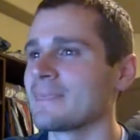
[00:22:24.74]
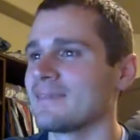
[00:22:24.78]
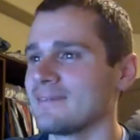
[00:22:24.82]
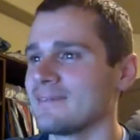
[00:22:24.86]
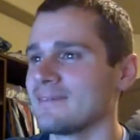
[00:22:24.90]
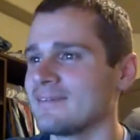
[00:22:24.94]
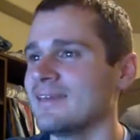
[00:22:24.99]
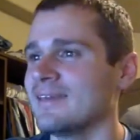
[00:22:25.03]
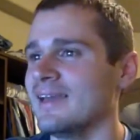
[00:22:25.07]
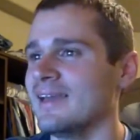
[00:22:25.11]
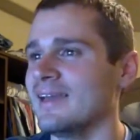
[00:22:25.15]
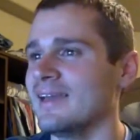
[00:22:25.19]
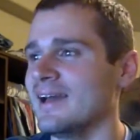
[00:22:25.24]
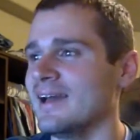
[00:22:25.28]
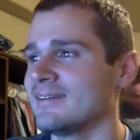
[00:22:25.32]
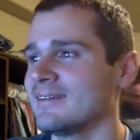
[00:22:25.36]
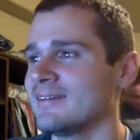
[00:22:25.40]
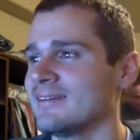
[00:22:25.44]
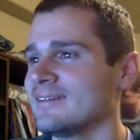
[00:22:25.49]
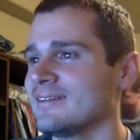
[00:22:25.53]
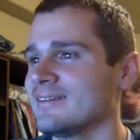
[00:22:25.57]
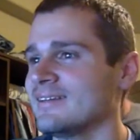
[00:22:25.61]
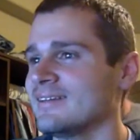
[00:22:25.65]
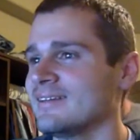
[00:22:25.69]
Yeah.
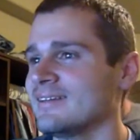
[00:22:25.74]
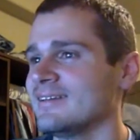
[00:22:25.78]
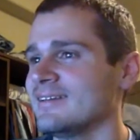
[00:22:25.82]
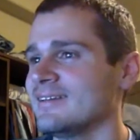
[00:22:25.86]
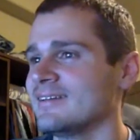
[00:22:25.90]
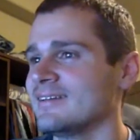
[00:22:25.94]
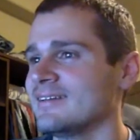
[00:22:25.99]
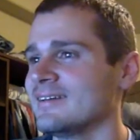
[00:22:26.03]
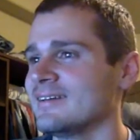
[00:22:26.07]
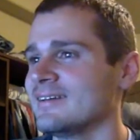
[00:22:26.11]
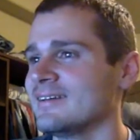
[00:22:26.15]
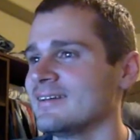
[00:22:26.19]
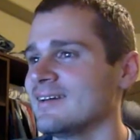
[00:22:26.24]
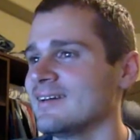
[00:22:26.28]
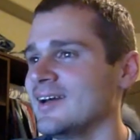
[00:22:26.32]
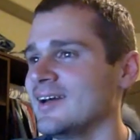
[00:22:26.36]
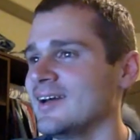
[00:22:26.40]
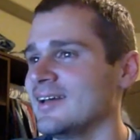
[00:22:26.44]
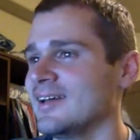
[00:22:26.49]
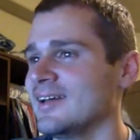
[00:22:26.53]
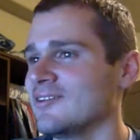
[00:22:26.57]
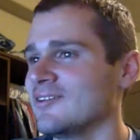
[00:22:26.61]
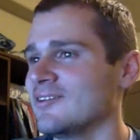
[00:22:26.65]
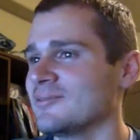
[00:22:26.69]
I
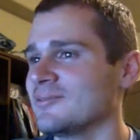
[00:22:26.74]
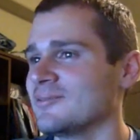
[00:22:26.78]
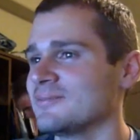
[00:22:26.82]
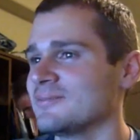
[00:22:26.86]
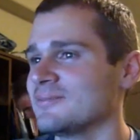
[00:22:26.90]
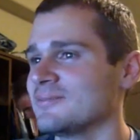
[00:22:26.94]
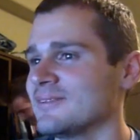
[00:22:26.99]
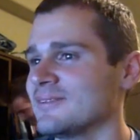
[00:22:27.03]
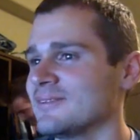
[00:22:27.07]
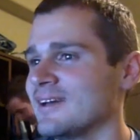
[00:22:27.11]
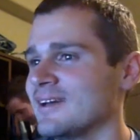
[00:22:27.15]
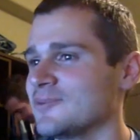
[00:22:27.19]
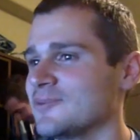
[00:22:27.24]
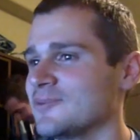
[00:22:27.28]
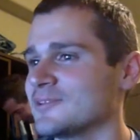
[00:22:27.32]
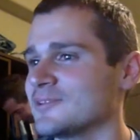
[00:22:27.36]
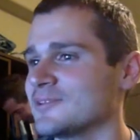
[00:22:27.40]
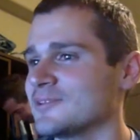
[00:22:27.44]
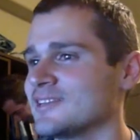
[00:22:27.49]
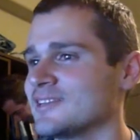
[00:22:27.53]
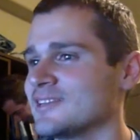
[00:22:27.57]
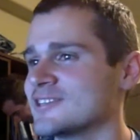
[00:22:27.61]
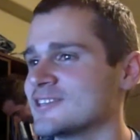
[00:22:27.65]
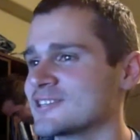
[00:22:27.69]
hope the teacher